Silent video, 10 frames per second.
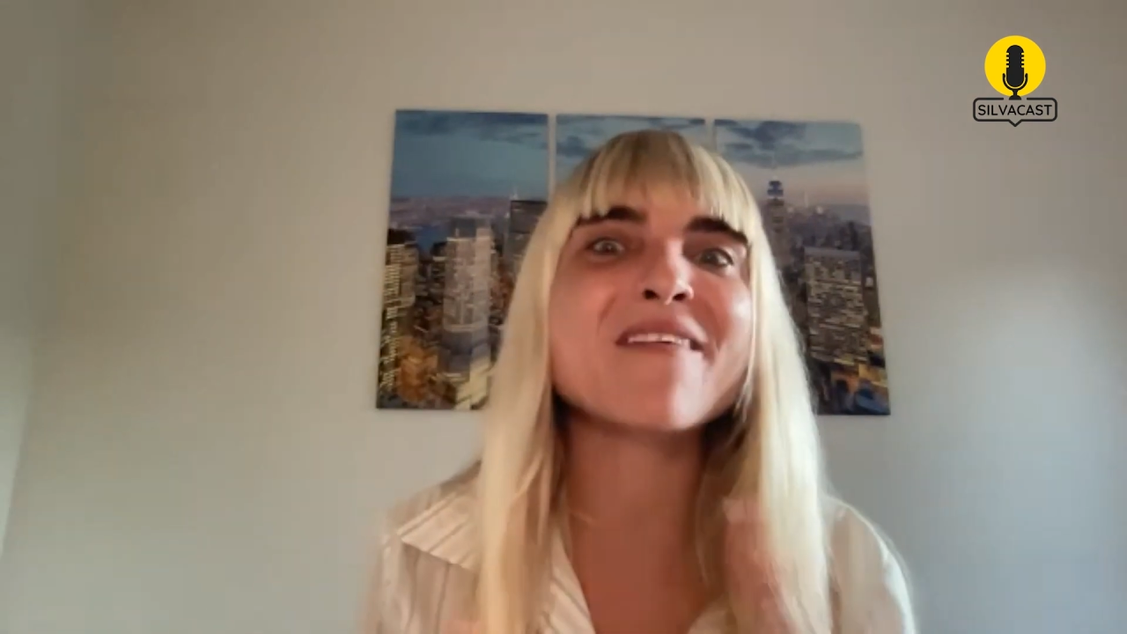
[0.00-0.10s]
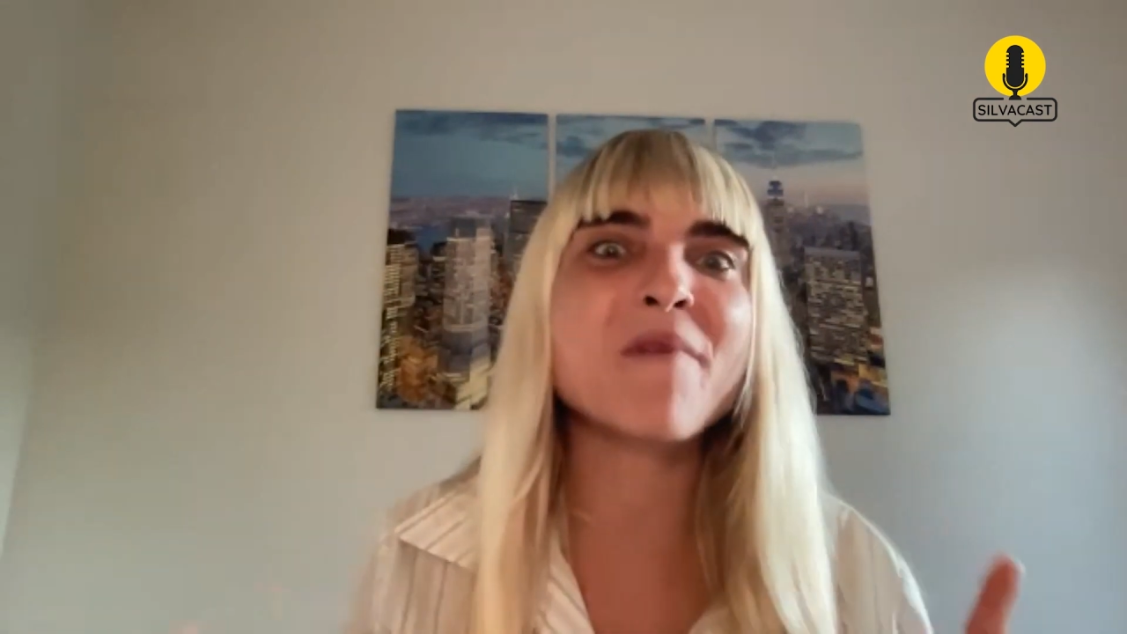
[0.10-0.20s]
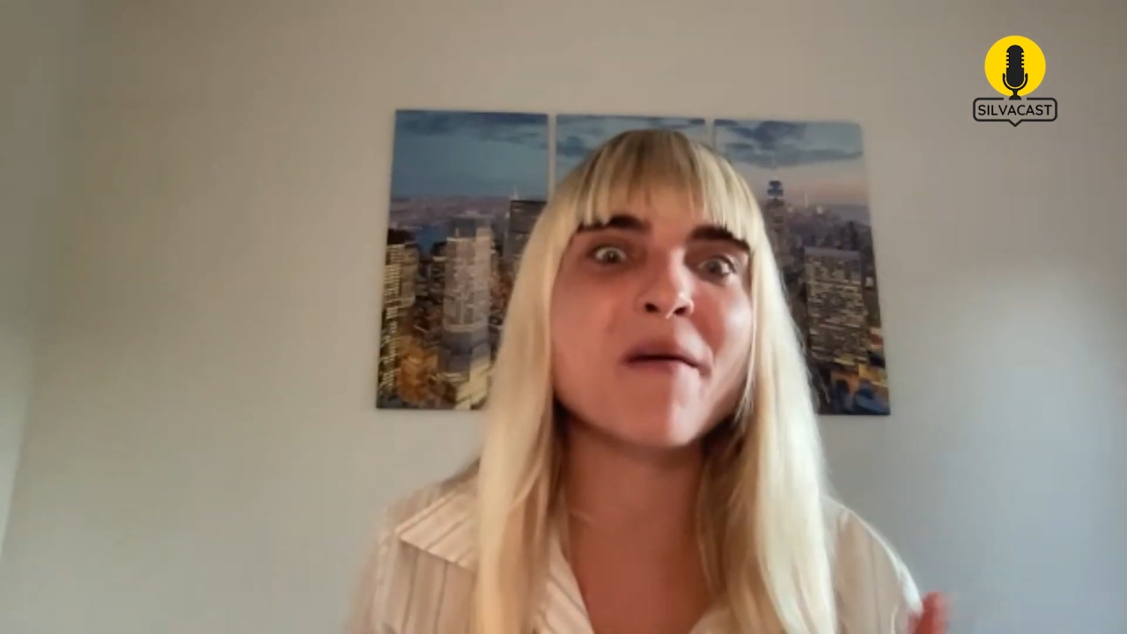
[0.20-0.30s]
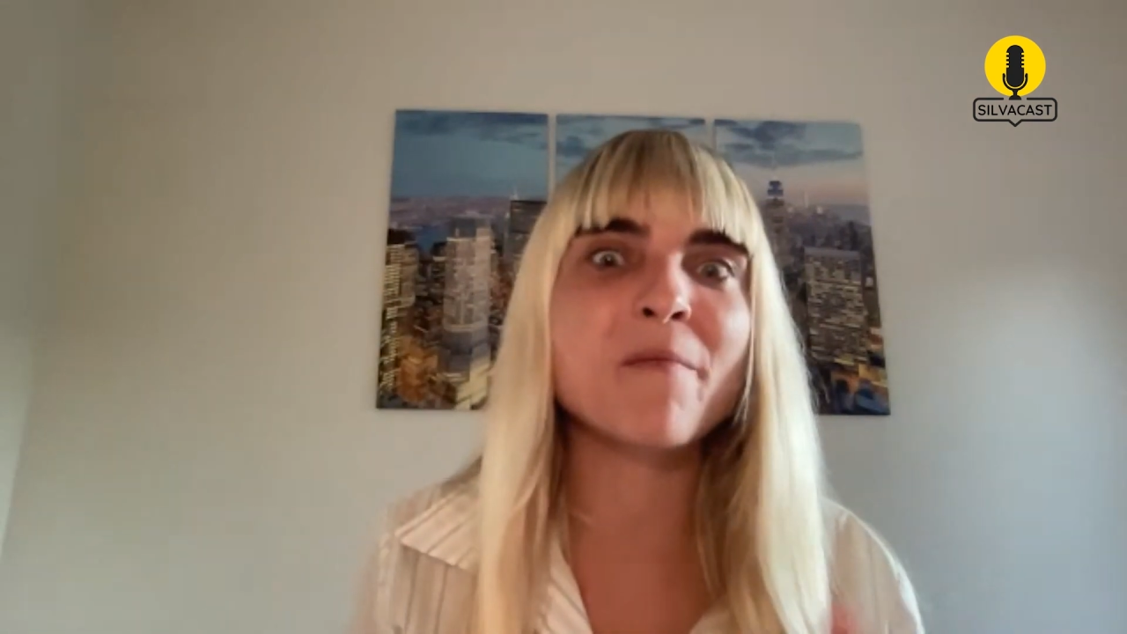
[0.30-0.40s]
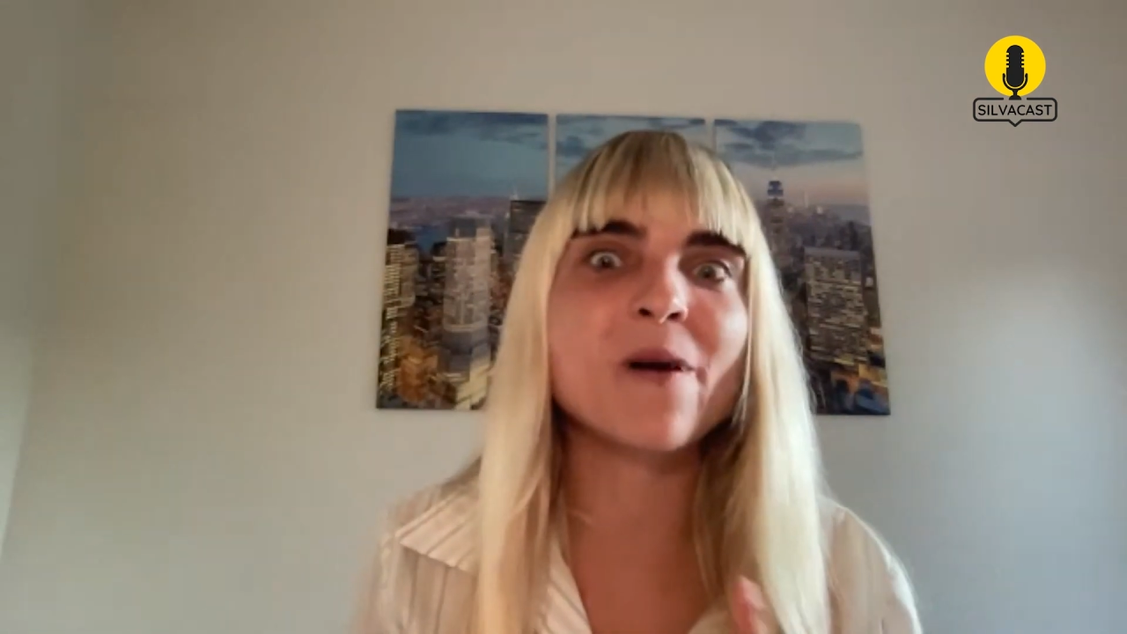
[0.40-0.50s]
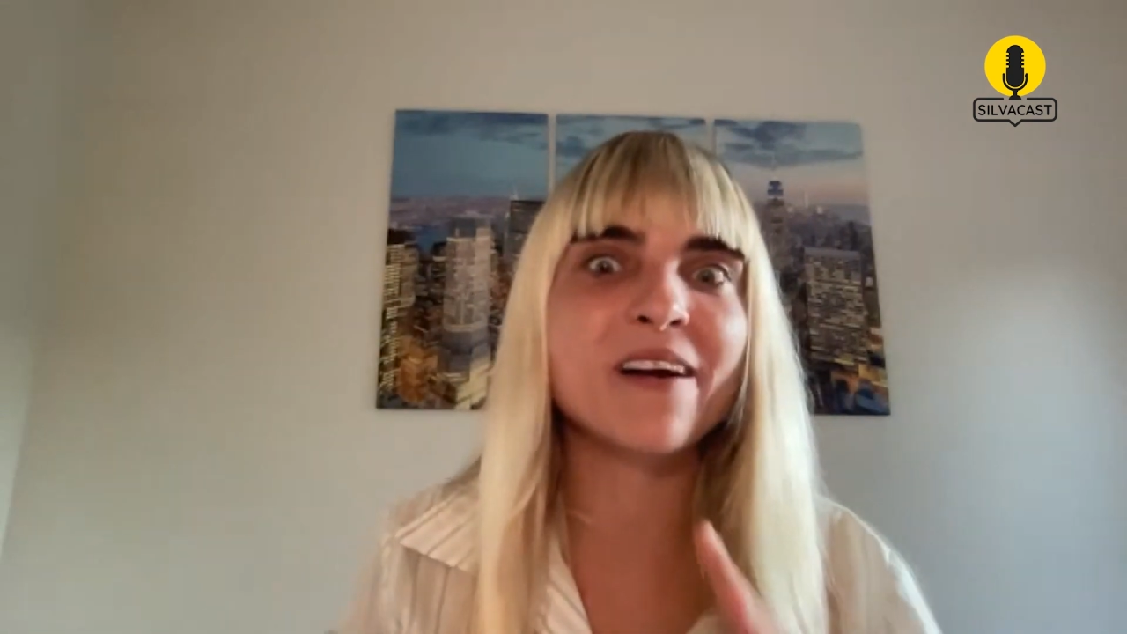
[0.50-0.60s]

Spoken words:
remember